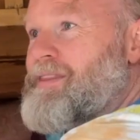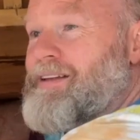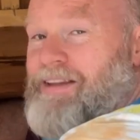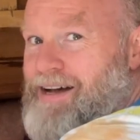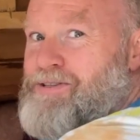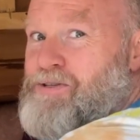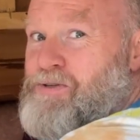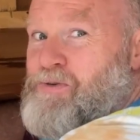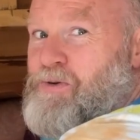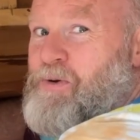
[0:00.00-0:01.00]
last
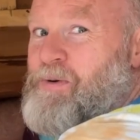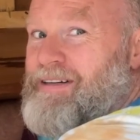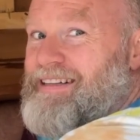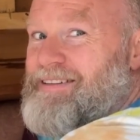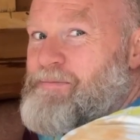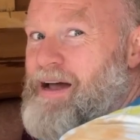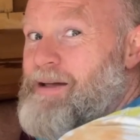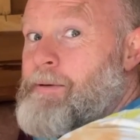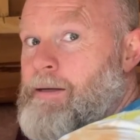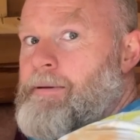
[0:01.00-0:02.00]
screw
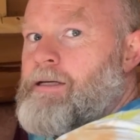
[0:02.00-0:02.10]
may be a bit